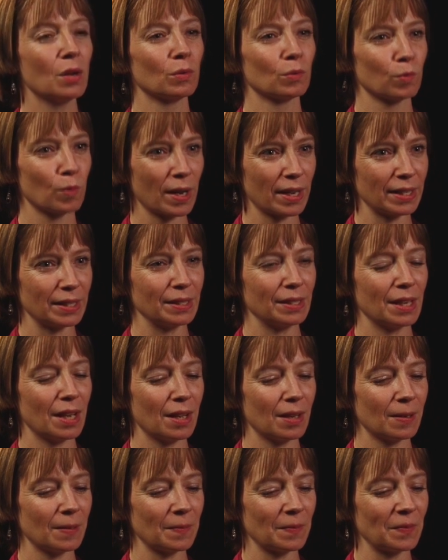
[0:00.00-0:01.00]
Right.
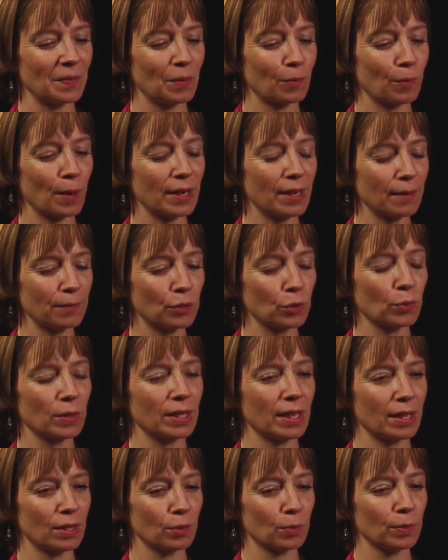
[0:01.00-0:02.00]
Um, right after
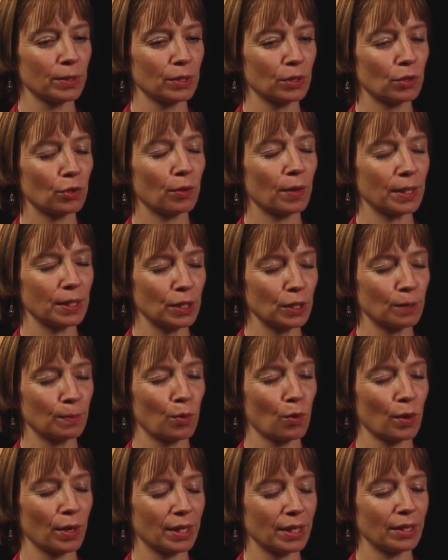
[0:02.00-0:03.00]
we'd had a real crisis
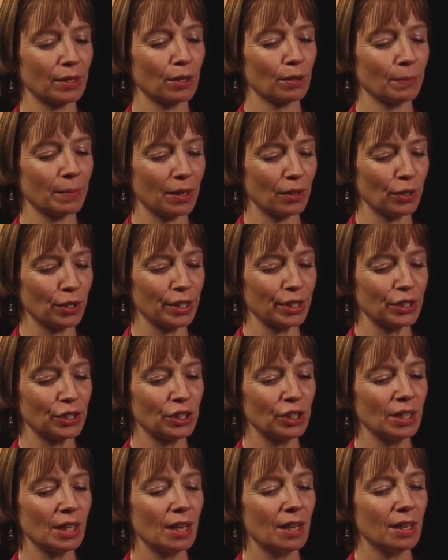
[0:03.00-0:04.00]
point in our
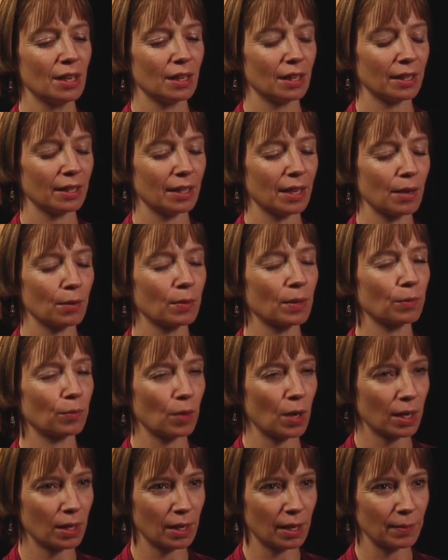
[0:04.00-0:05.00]
marriage, I, I went
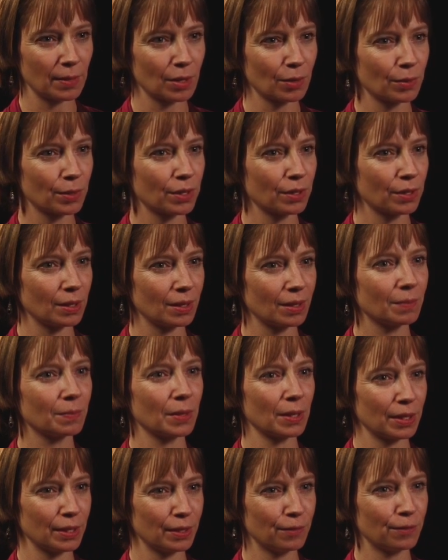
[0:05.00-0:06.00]
rock climbing with a
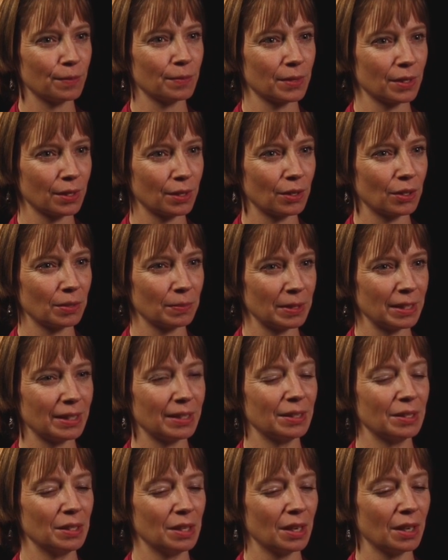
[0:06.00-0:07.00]
buddy from the
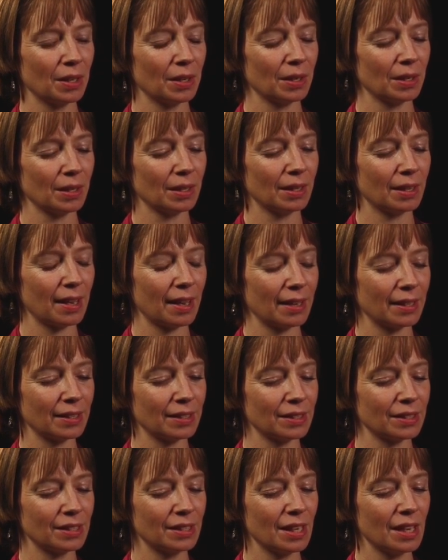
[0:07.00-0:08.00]
army, uh,
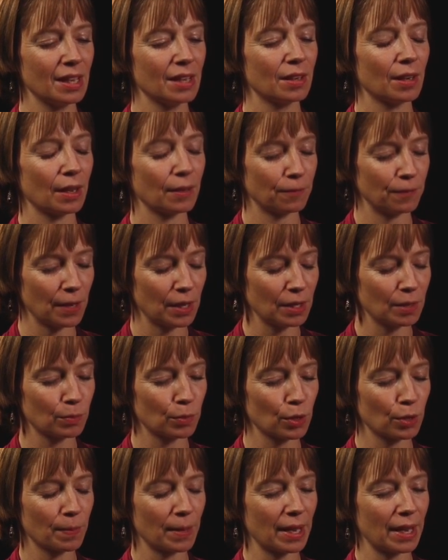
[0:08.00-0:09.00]
and I fell and
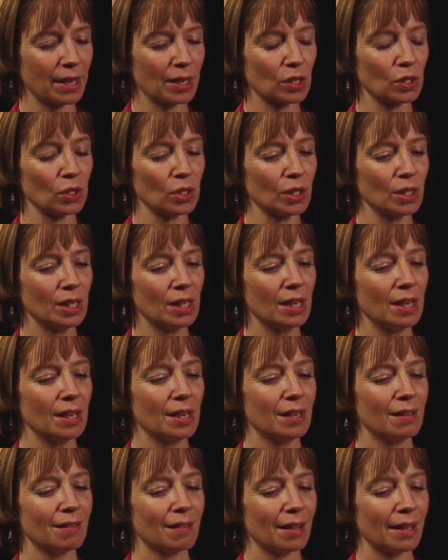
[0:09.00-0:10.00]
broke my ankle.
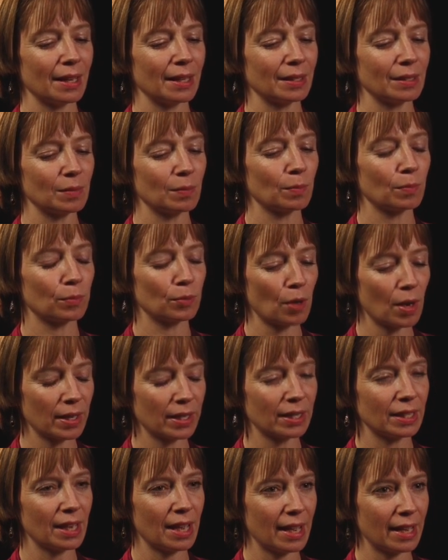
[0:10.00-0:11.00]
And
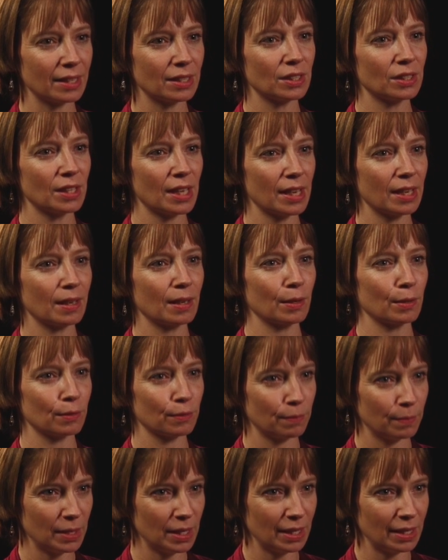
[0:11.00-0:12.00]
Brian had to take care
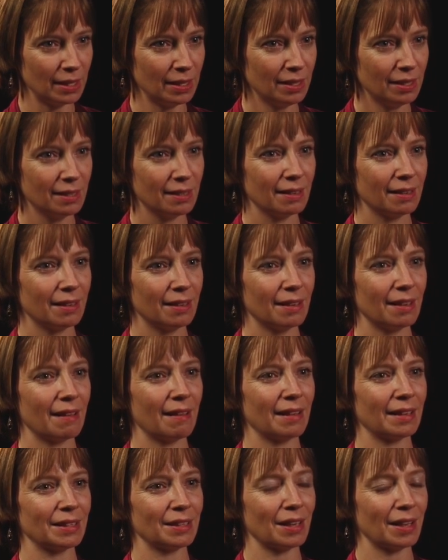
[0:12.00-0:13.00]
of me,
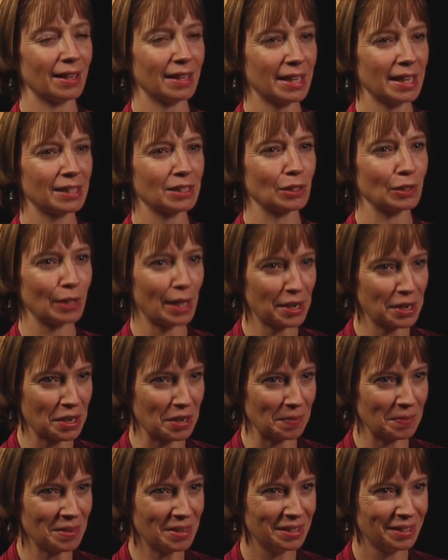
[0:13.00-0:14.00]
and I had to let him.